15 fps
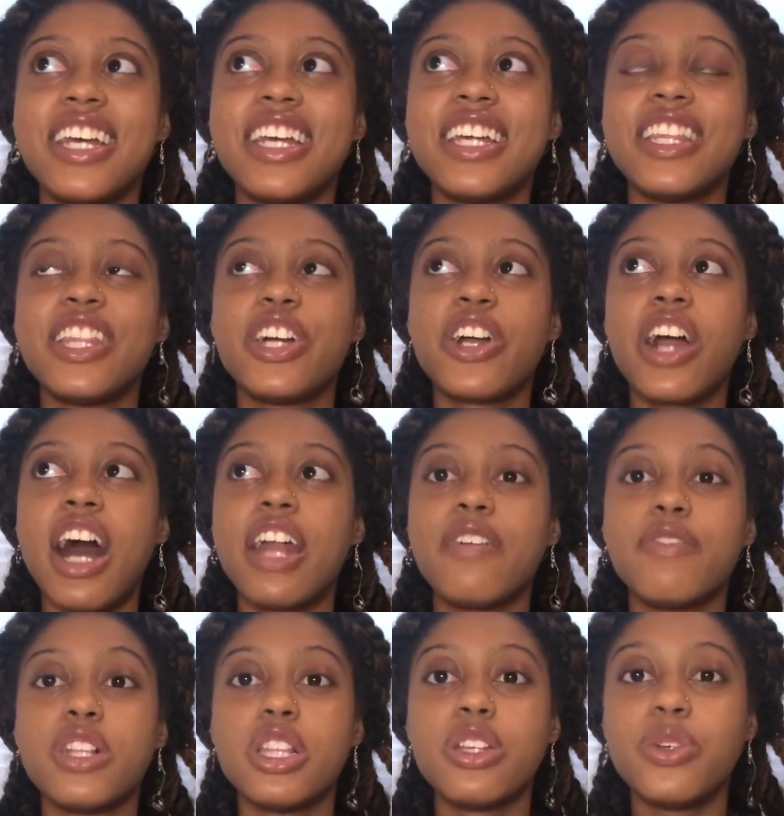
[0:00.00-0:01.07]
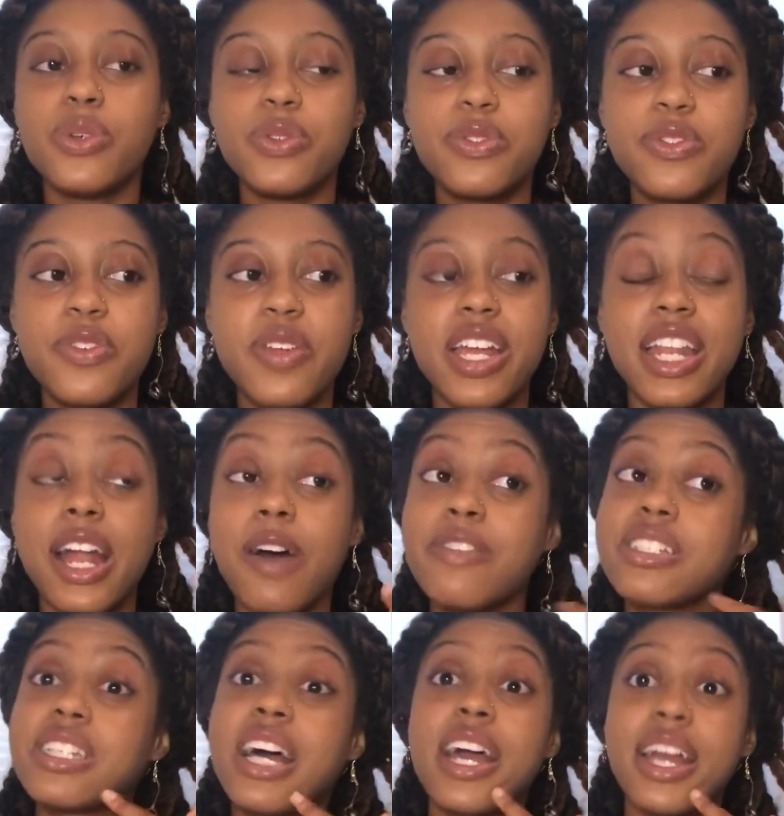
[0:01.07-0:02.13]
they're kind of aloof. And I
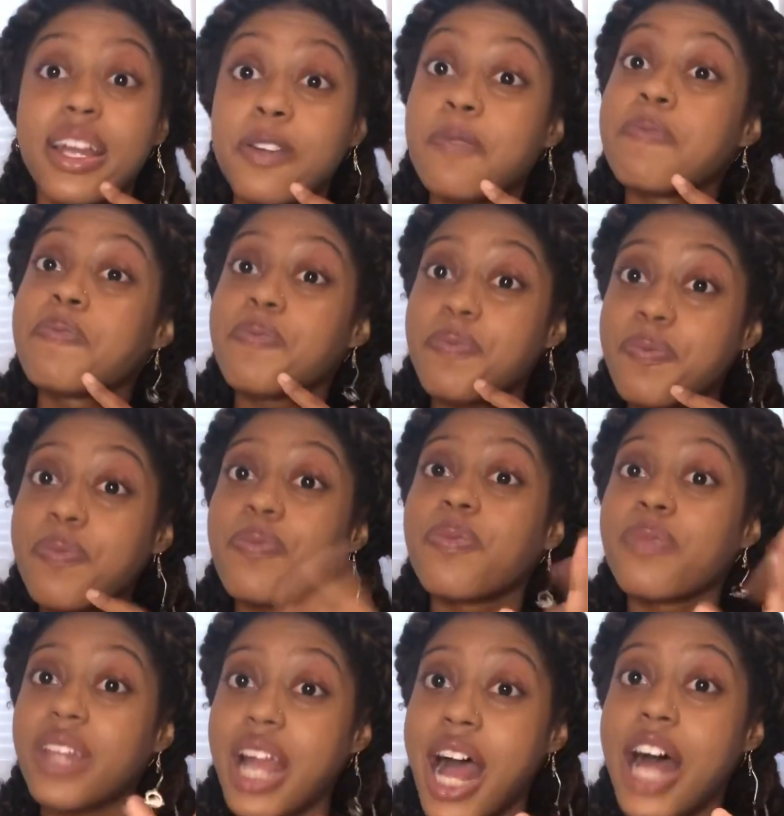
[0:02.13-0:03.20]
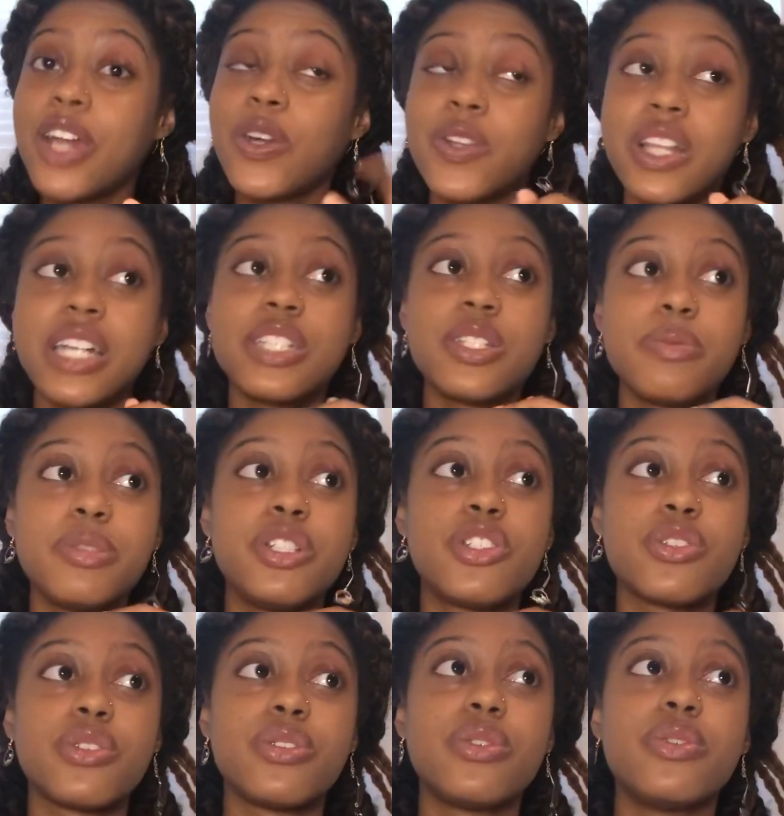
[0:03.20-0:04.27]
was like, I know that to be
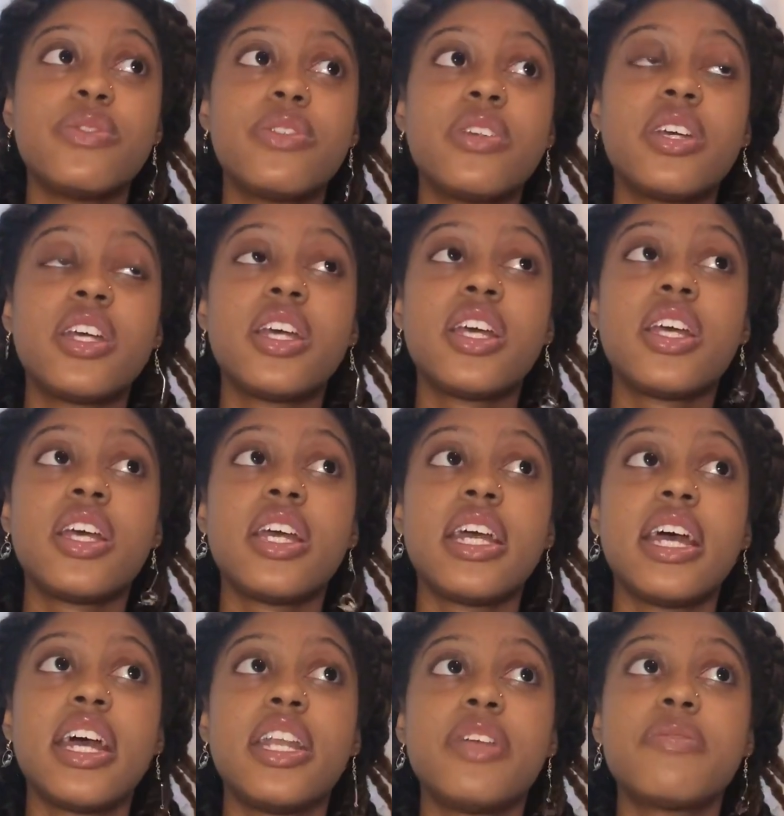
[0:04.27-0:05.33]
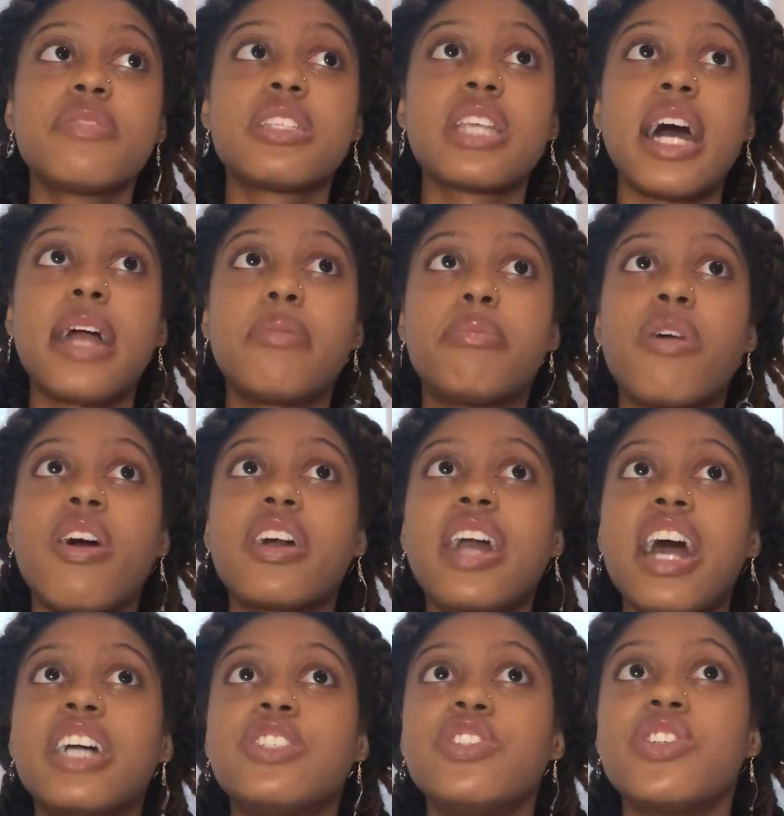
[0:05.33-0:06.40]
true. And it was like
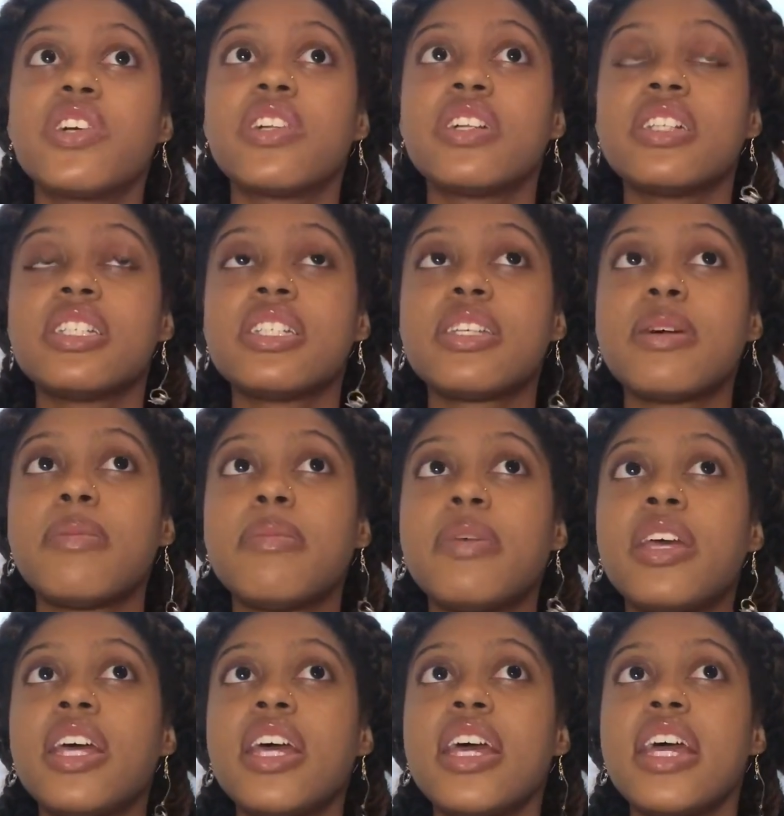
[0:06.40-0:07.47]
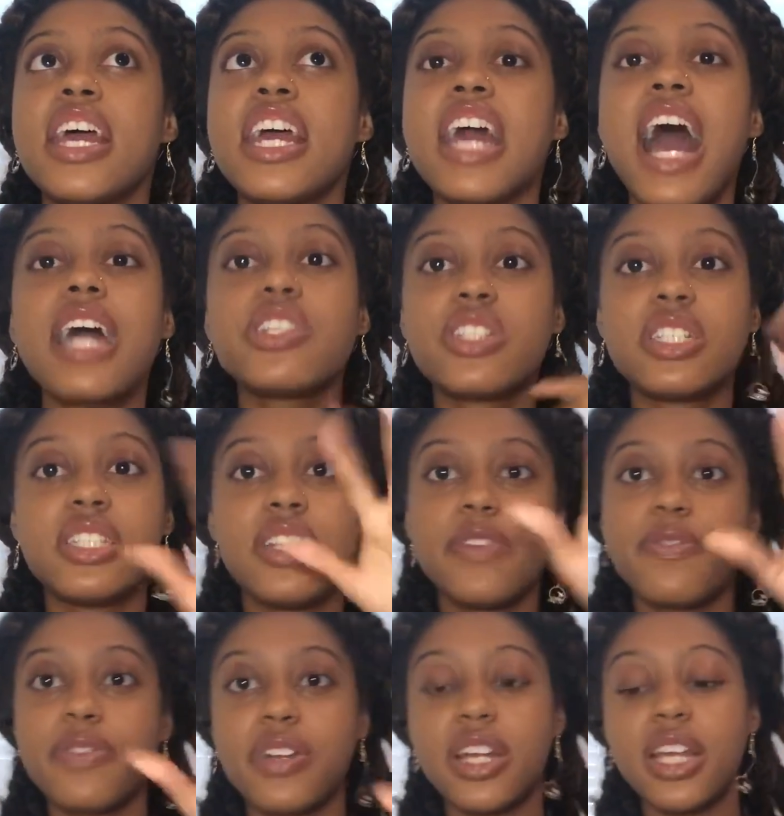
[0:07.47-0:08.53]
broadcast journalism, it had just
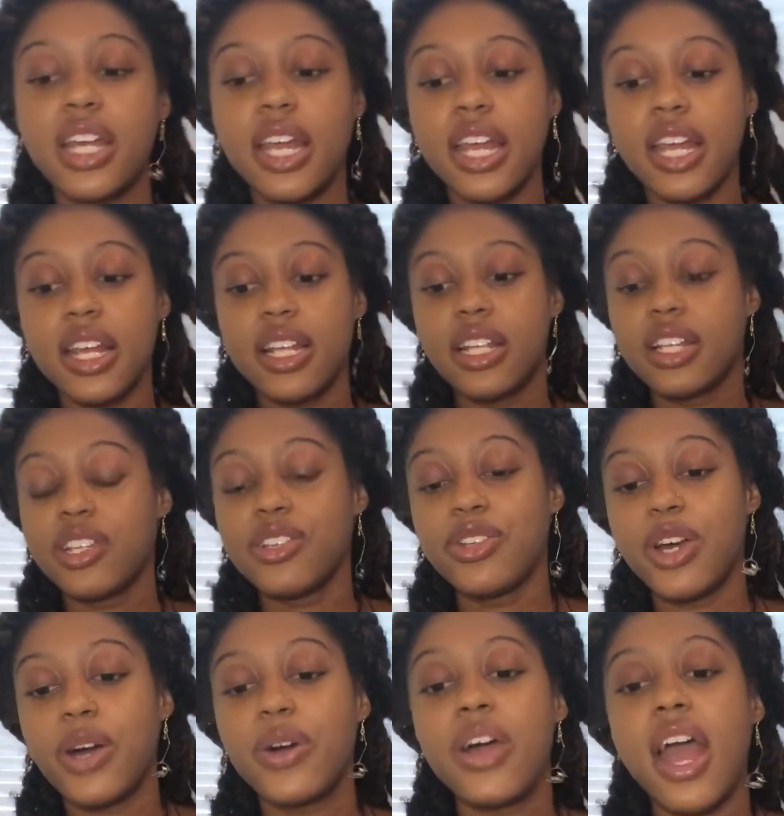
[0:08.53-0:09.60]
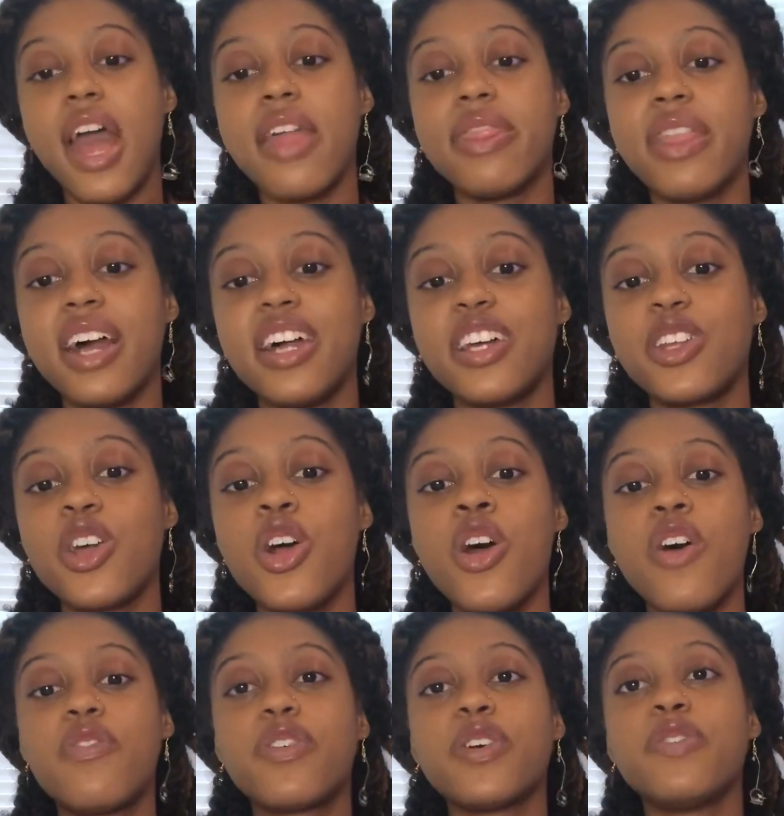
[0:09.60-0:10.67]
different, you know. And then
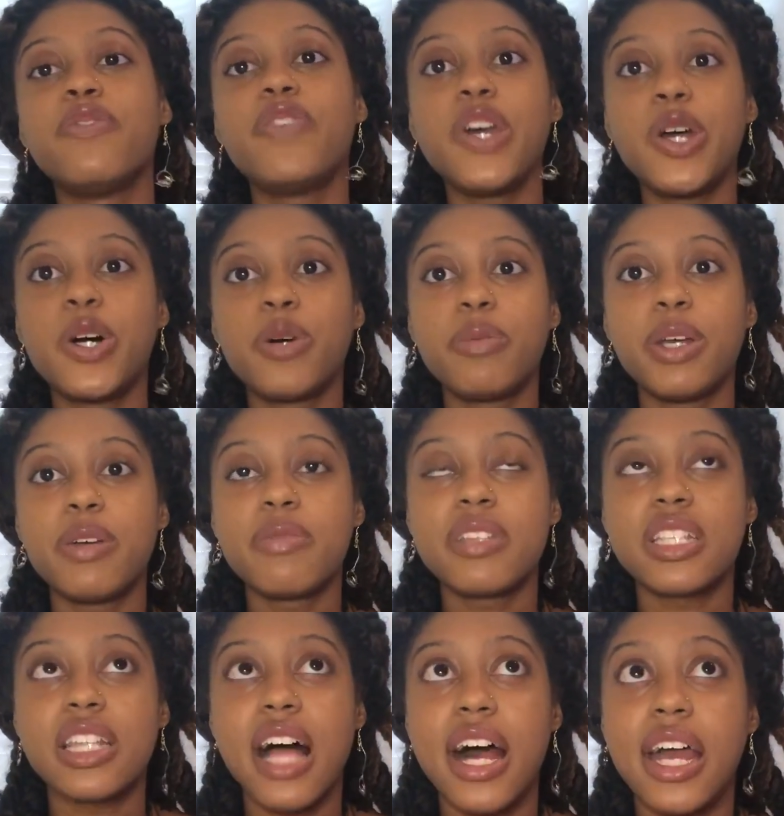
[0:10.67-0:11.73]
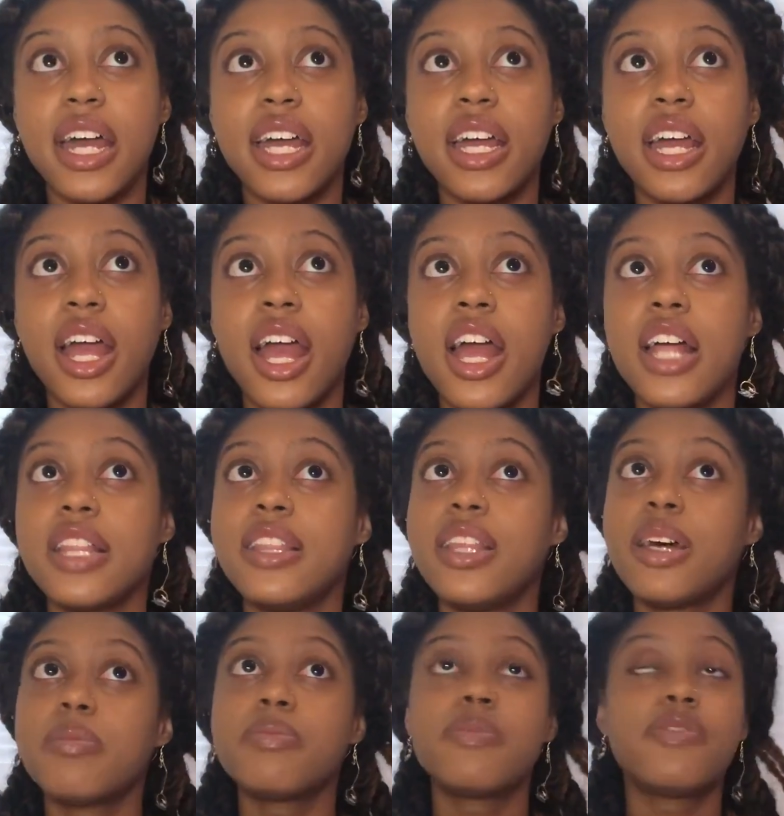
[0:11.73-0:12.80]
for film, it was like
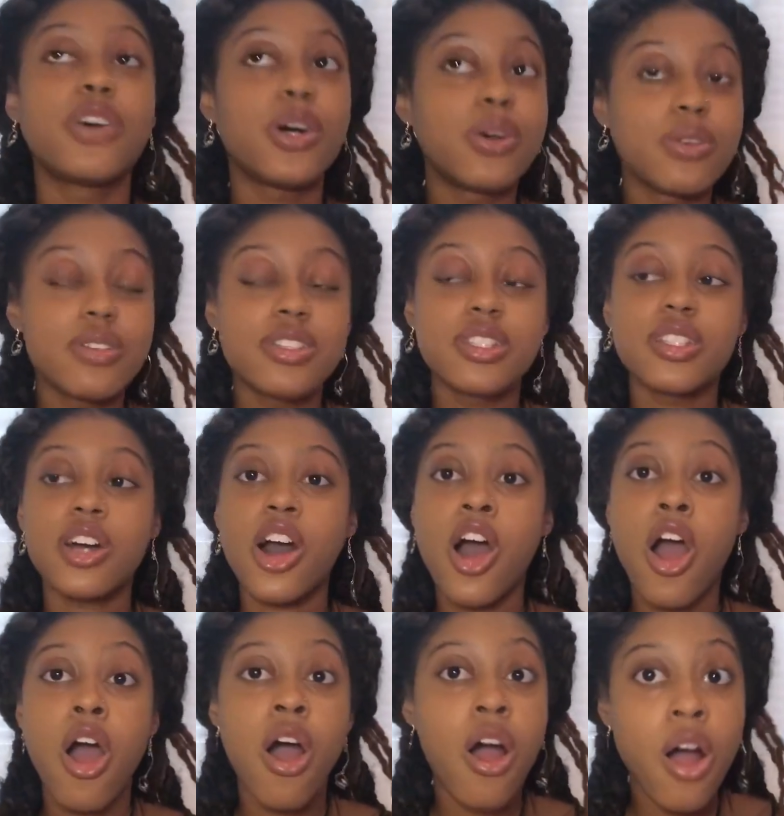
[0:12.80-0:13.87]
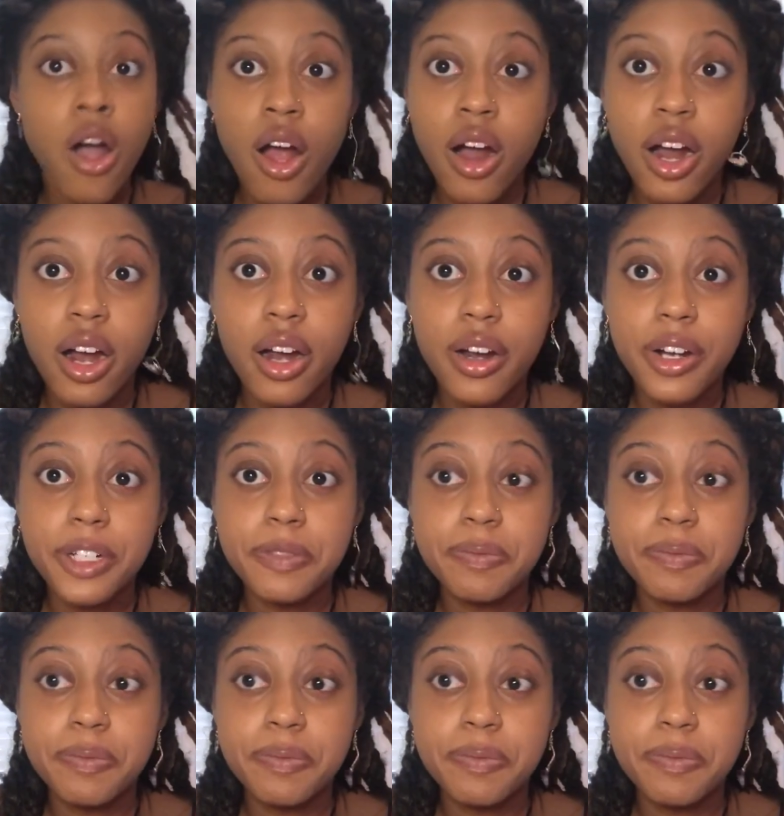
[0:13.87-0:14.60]
them folks are